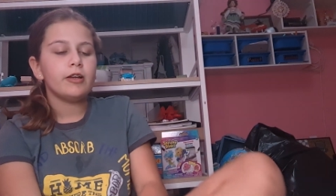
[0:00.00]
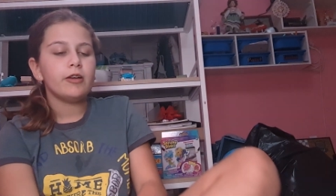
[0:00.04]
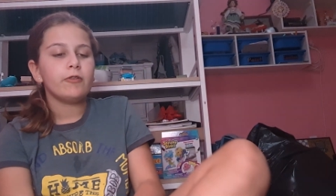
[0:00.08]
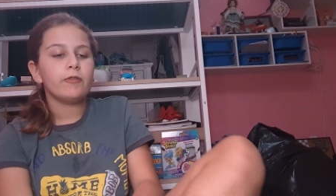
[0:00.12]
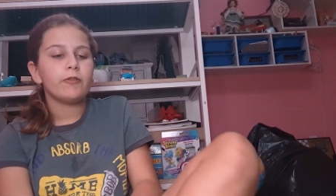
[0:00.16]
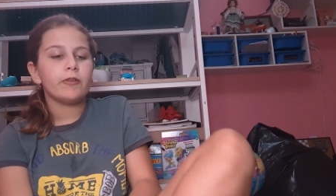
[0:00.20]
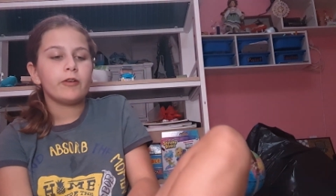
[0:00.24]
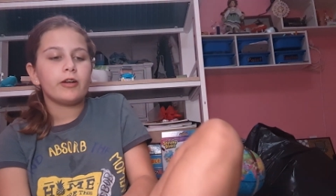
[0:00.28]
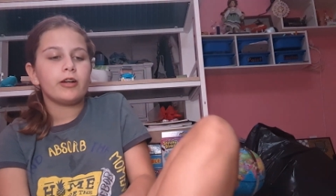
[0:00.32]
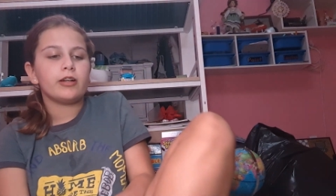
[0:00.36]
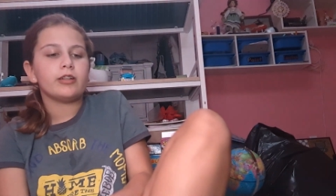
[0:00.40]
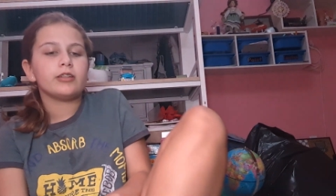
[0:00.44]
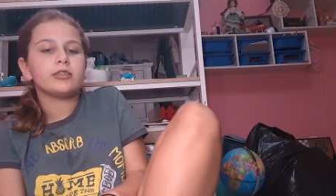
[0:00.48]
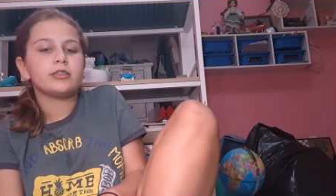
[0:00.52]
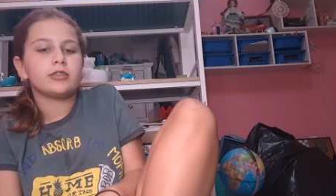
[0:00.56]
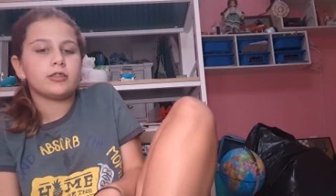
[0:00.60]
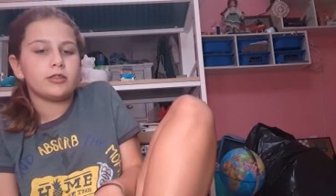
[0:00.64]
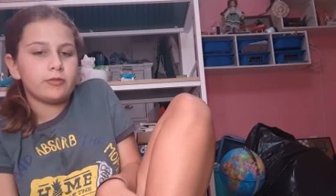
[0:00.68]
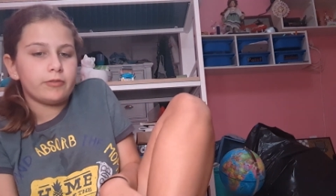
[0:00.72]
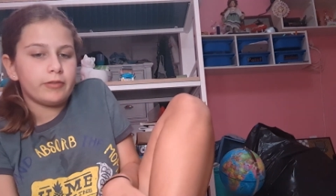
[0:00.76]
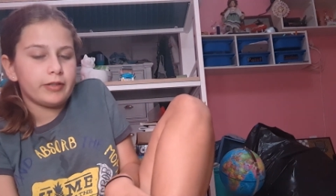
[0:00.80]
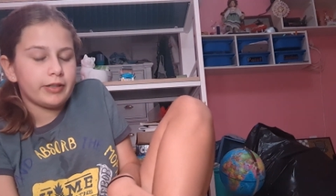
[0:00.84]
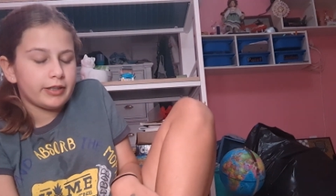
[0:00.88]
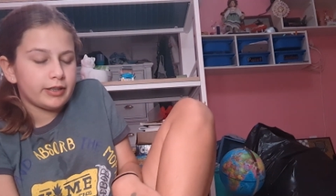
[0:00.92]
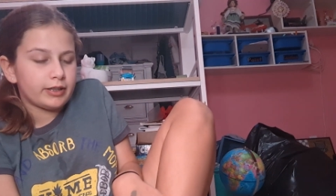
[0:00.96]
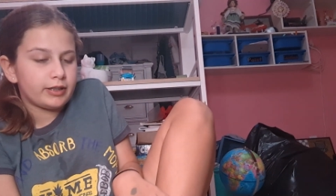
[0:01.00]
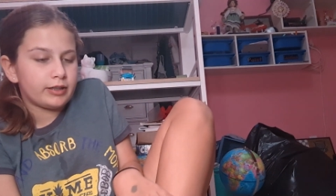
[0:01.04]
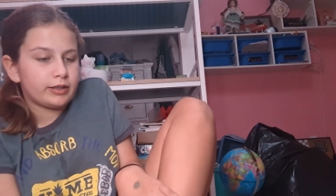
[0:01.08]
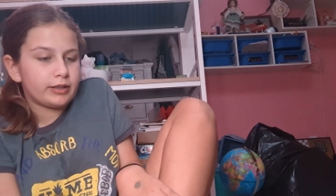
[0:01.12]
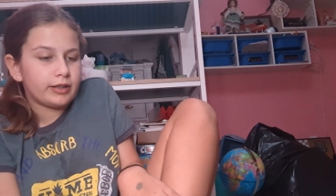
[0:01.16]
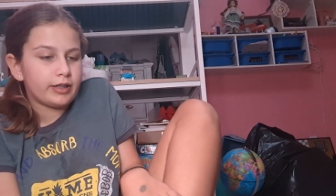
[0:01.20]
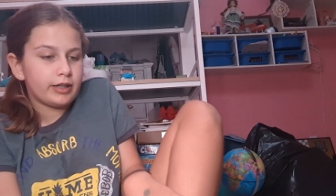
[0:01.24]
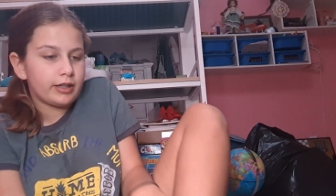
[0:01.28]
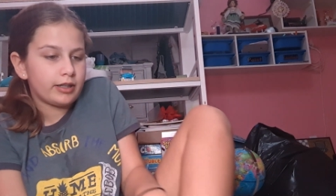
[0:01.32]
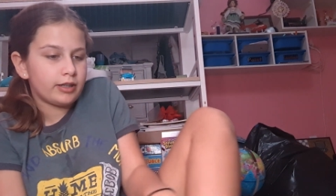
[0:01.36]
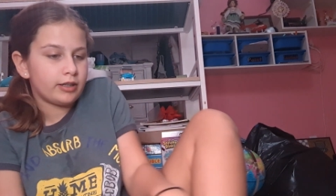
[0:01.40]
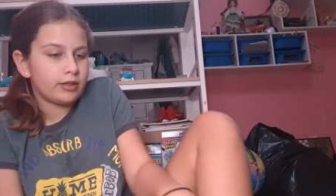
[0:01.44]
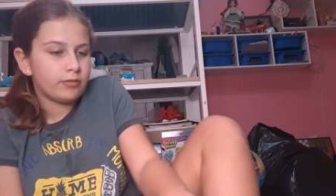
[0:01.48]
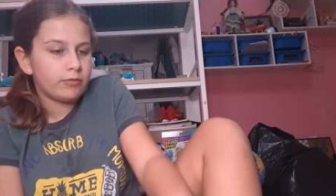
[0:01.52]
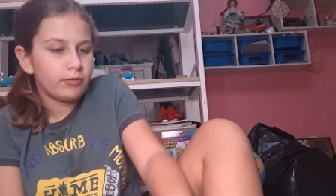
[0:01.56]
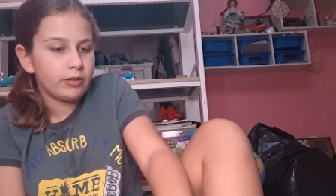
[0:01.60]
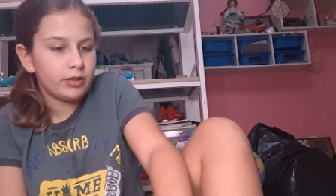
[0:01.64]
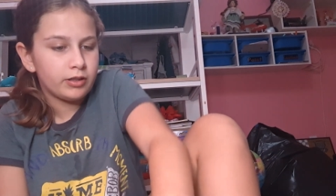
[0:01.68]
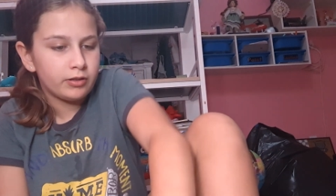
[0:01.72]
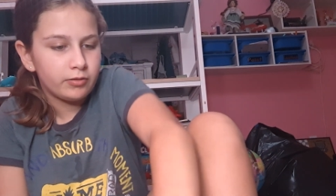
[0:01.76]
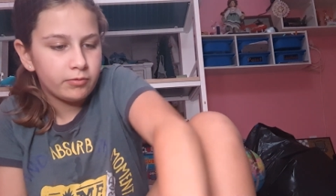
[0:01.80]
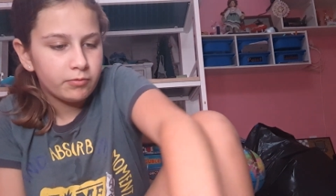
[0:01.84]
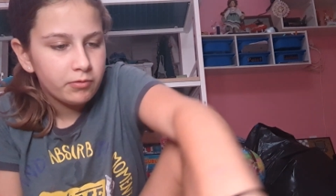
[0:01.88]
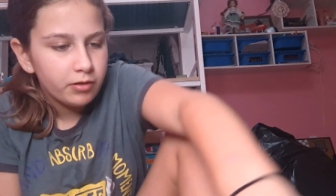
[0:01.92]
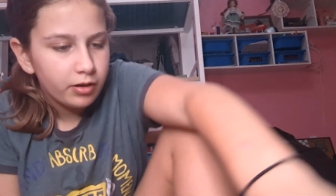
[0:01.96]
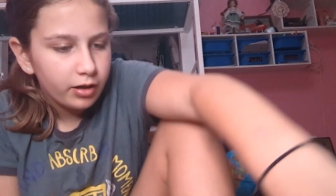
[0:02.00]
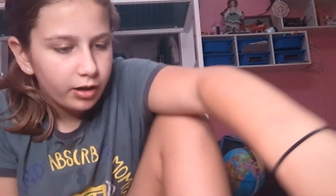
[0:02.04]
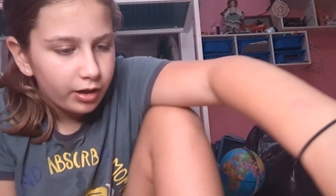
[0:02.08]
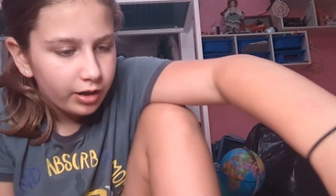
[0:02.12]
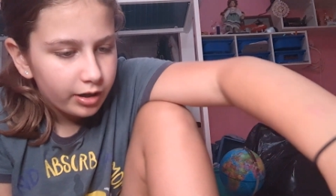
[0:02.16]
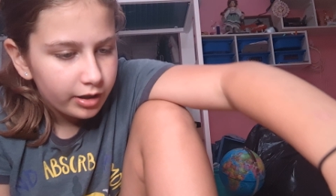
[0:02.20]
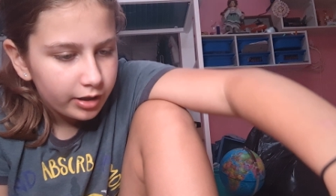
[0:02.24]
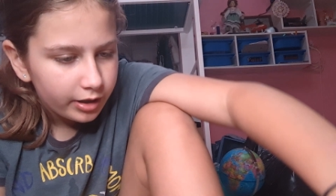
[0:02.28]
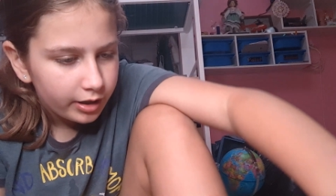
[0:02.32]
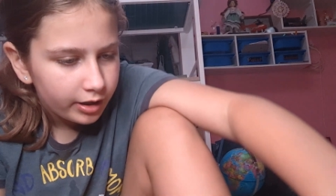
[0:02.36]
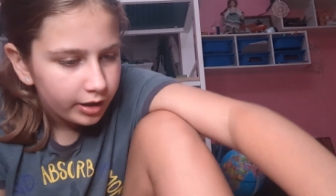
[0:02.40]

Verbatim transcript: for us so we can get you what you want.